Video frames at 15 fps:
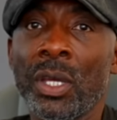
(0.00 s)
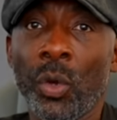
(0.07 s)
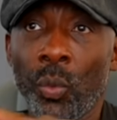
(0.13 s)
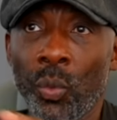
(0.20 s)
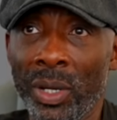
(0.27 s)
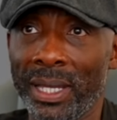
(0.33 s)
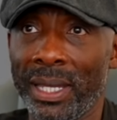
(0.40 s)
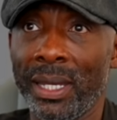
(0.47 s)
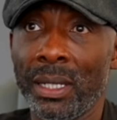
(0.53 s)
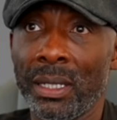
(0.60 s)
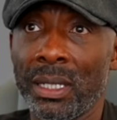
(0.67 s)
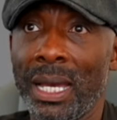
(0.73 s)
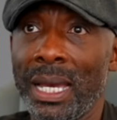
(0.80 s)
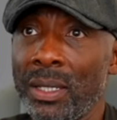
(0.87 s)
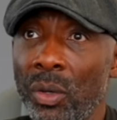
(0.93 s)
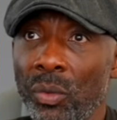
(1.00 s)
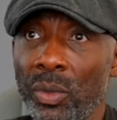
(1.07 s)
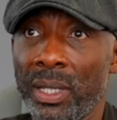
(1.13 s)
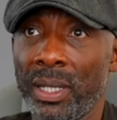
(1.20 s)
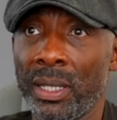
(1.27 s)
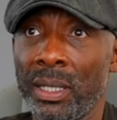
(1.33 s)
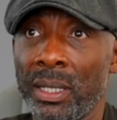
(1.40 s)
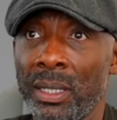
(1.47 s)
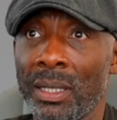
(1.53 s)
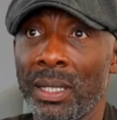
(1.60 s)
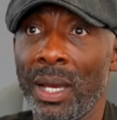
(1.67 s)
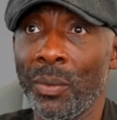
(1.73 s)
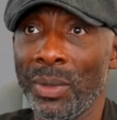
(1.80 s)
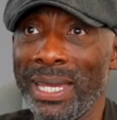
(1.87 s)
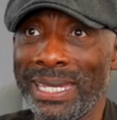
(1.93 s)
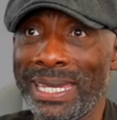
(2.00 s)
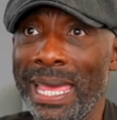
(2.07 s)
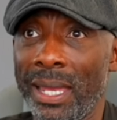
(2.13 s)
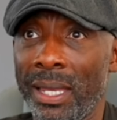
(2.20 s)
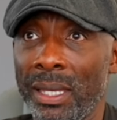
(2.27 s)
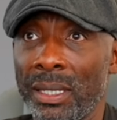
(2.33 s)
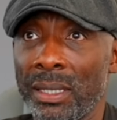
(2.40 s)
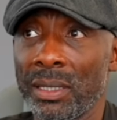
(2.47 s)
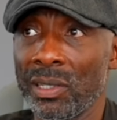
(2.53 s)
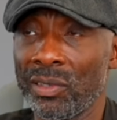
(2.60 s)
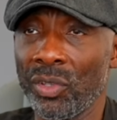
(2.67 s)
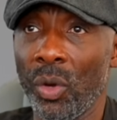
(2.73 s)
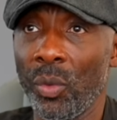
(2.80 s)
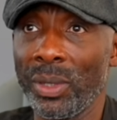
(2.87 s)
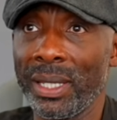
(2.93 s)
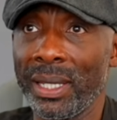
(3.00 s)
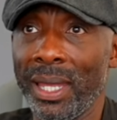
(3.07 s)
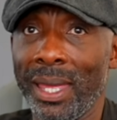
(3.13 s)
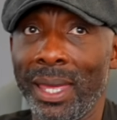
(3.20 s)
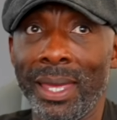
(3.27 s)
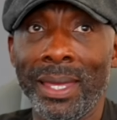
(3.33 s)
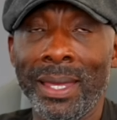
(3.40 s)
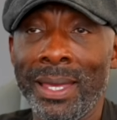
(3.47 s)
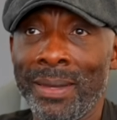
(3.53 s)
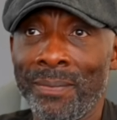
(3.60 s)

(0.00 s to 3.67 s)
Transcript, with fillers: Willie, I know Willie. And Willie again, you saw Willie there.